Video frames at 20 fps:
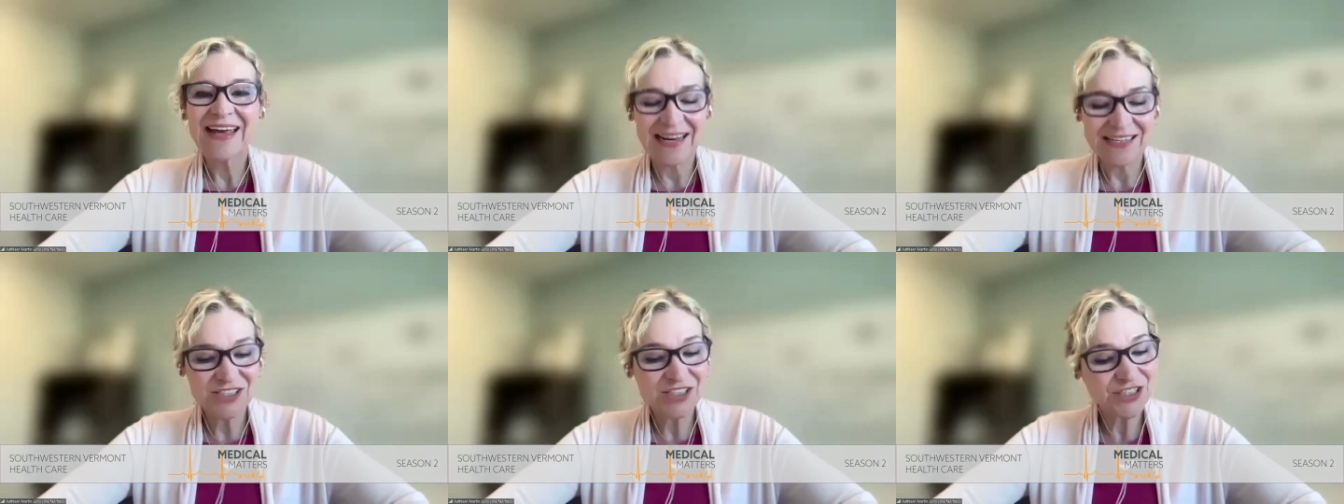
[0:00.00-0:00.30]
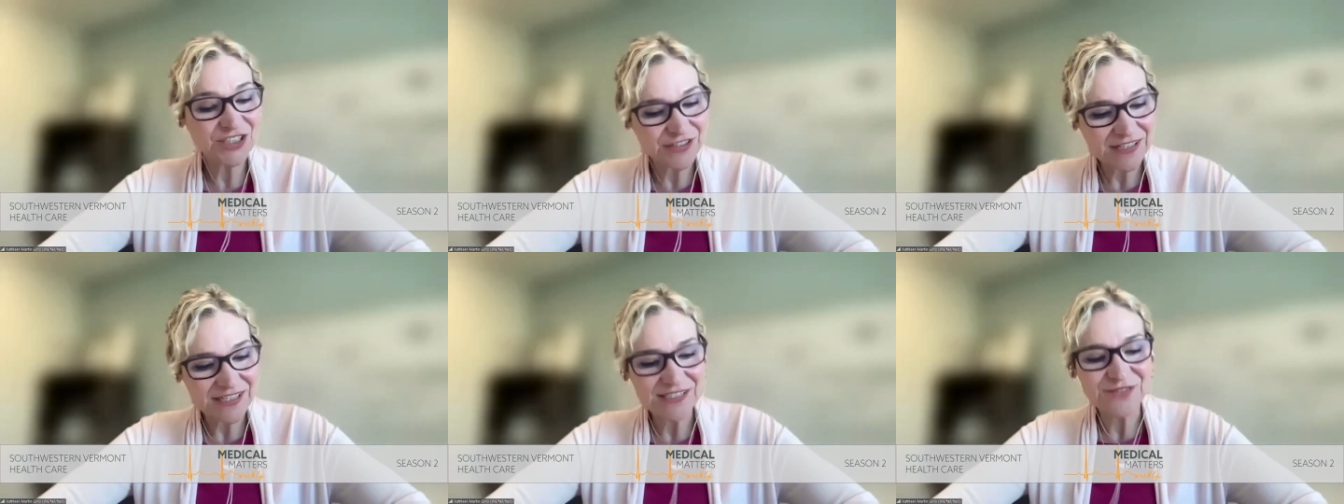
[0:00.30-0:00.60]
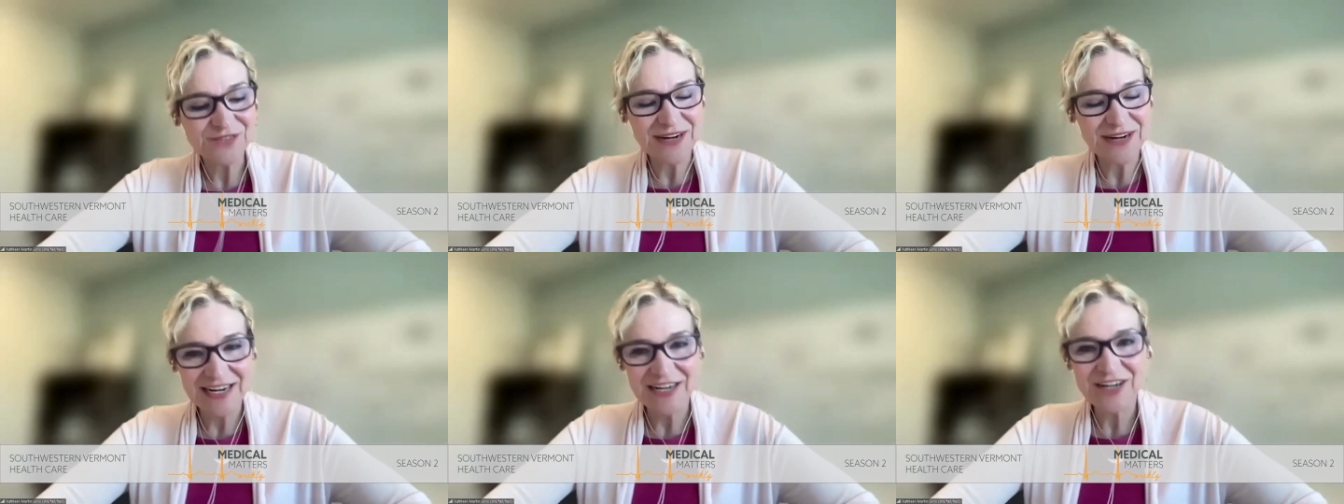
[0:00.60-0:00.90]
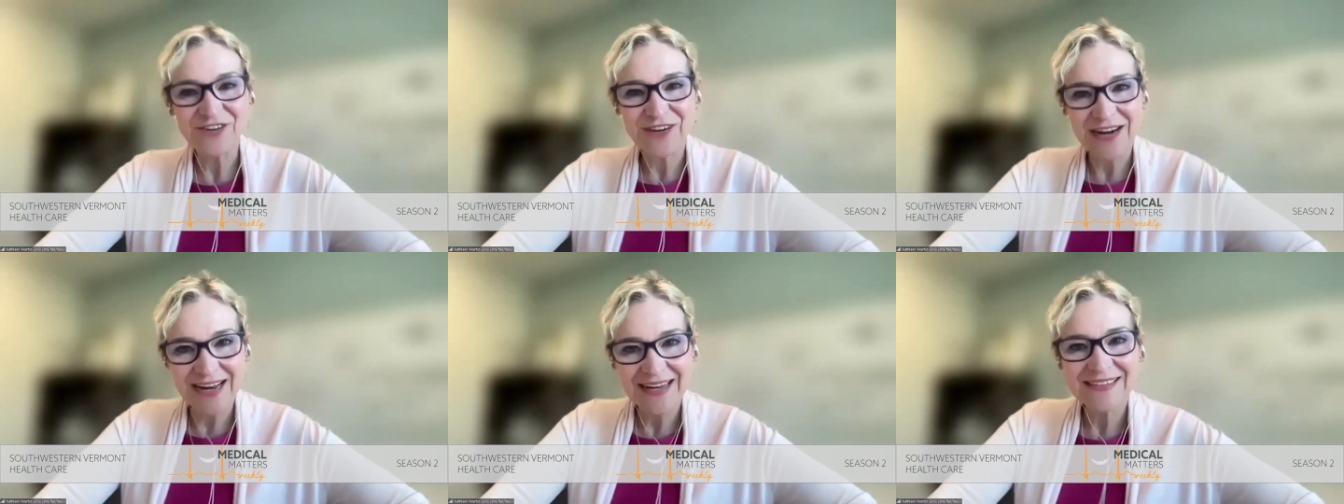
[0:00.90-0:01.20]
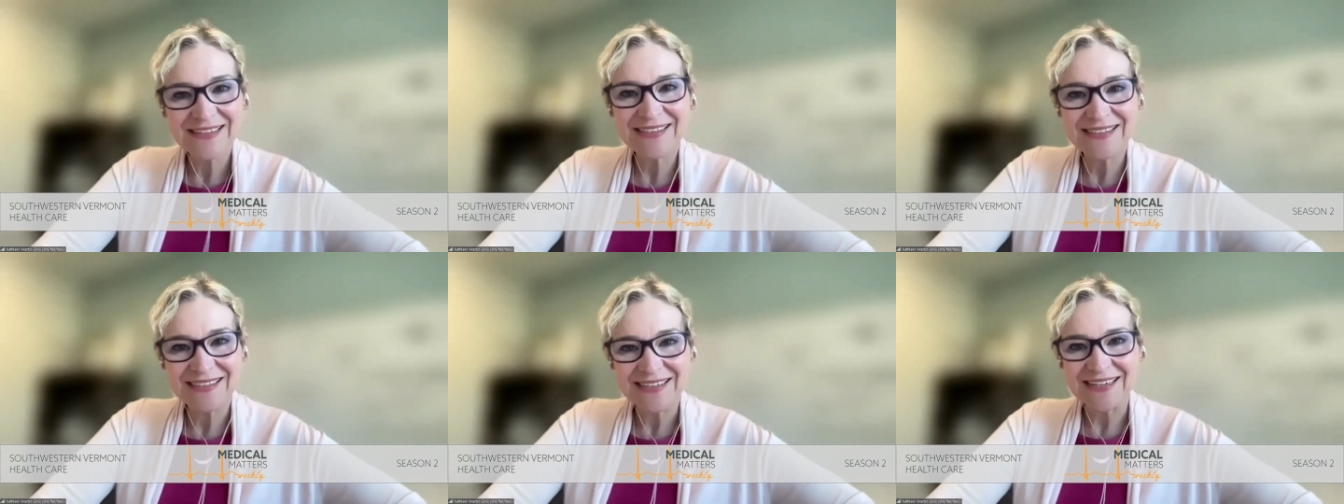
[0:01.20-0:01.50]
yeah, it sure is. Writing
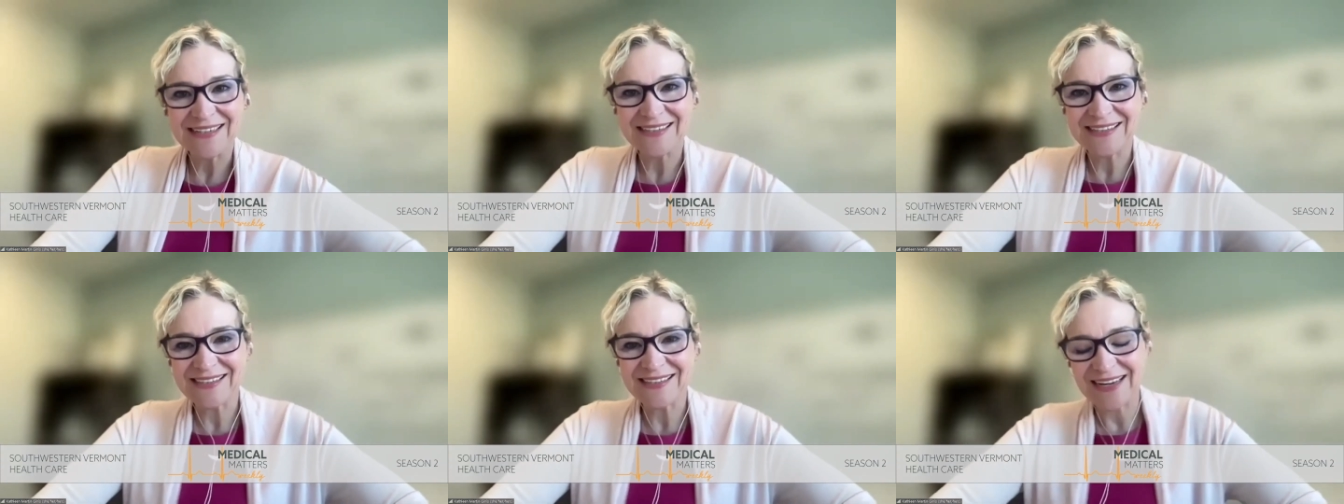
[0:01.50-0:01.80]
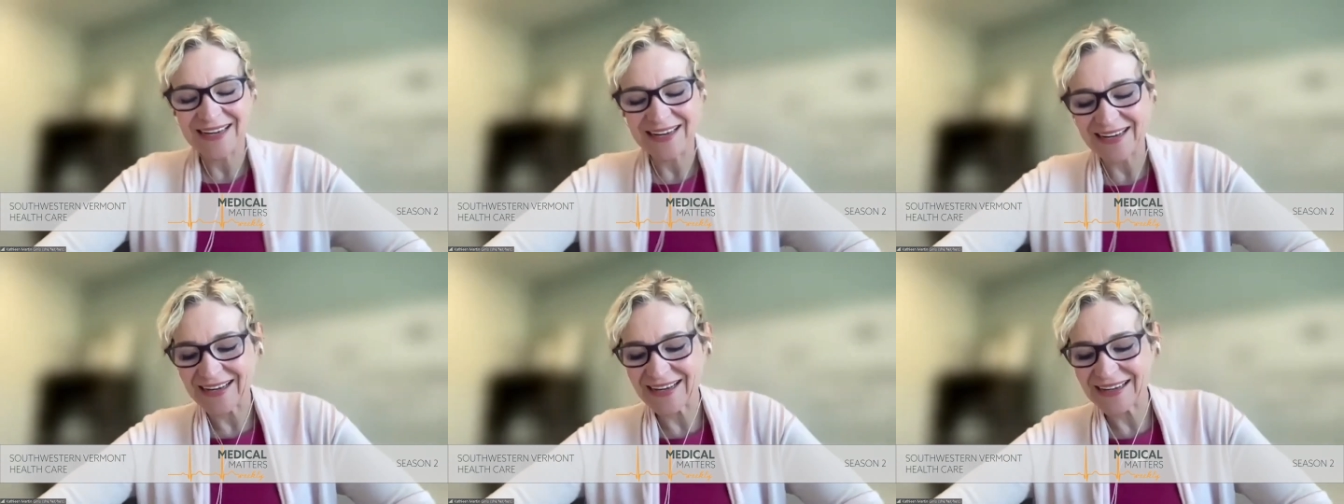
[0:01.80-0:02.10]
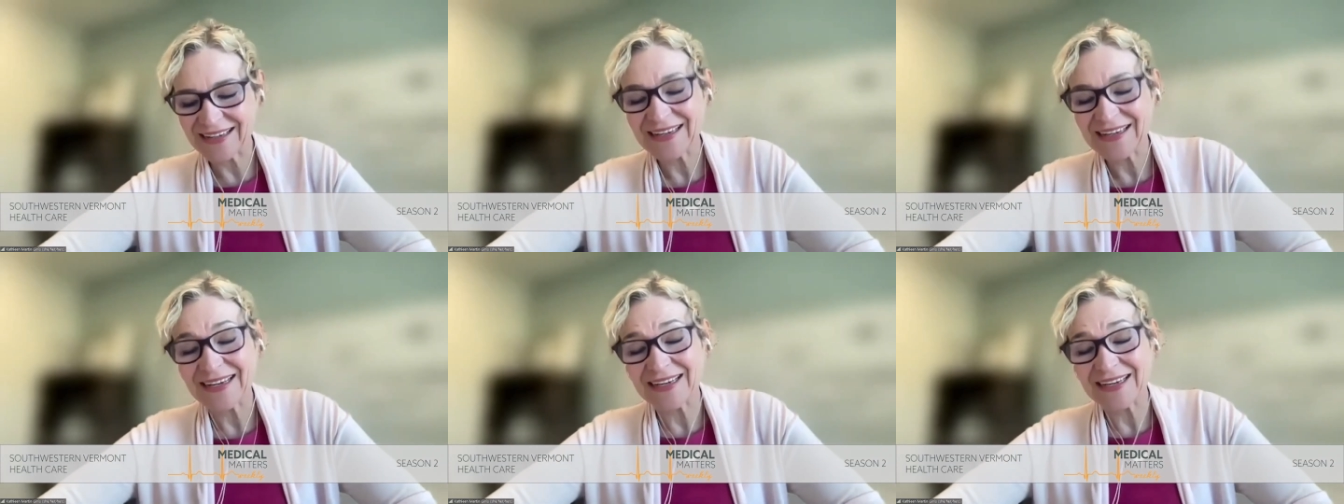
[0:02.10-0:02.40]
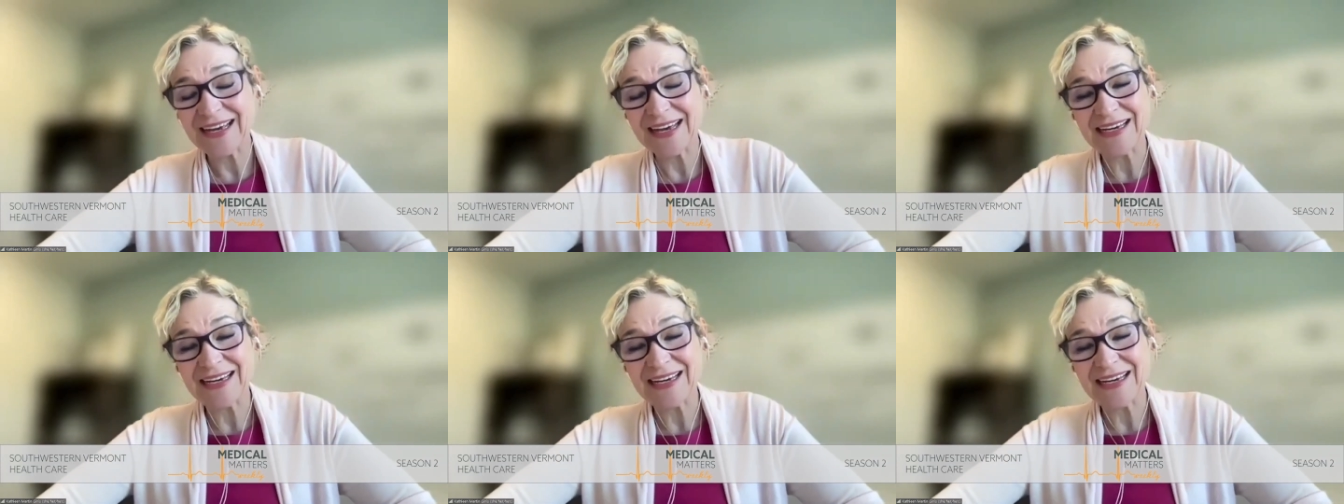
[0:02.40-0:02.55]
grants as uh, it,